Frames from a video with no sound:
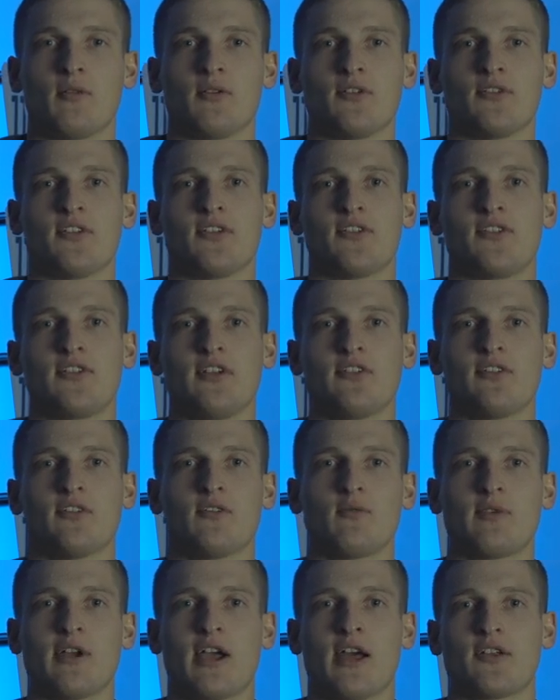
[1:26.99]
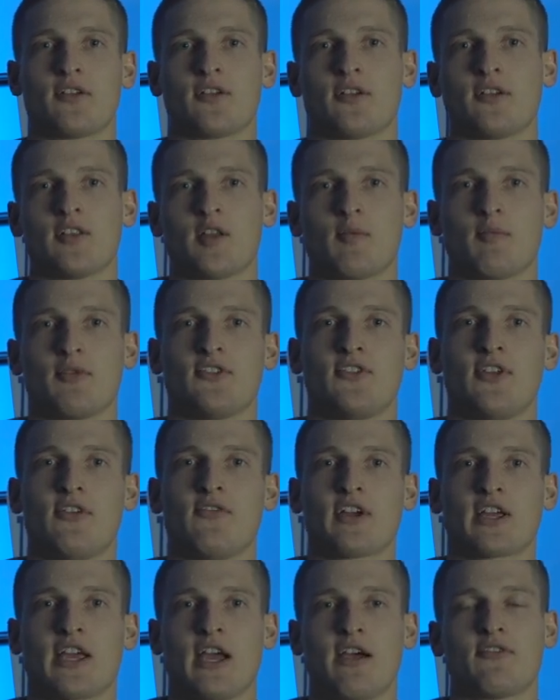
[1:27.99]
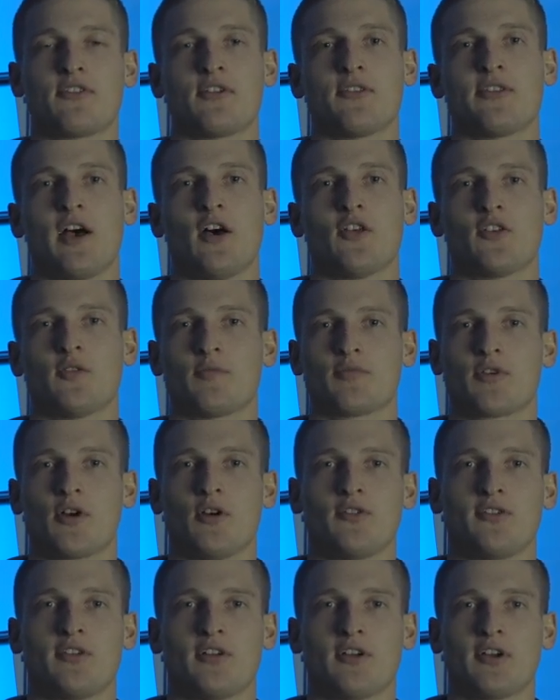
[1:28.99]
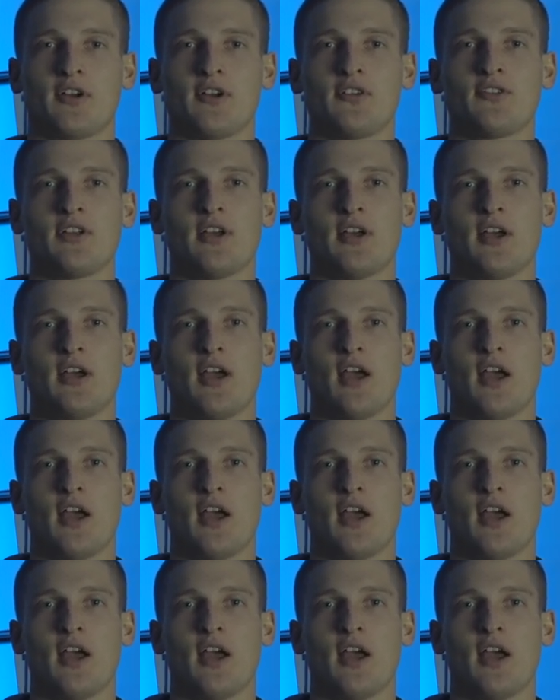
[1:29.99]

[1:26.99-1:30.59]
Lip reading: It was the season we entered the Pacific F2000 Pro Series,